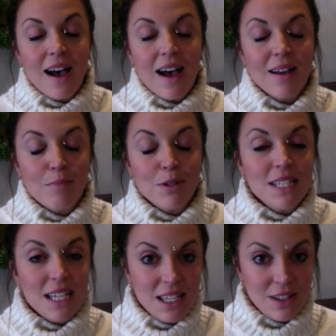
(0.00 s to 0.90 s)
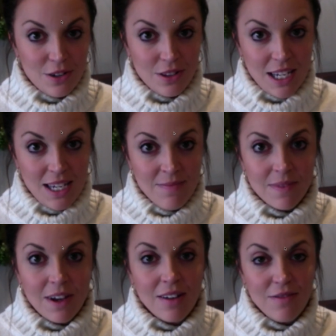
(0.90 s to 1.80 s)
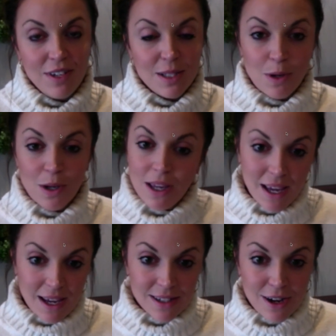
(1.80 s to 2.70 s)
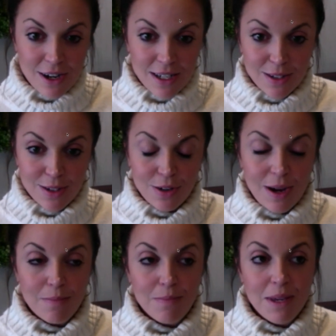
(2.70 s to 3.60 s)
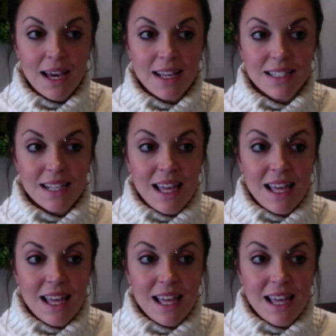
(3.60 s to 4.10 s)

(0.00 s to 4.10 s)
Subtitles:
particularly on Facebook and on Instagram, because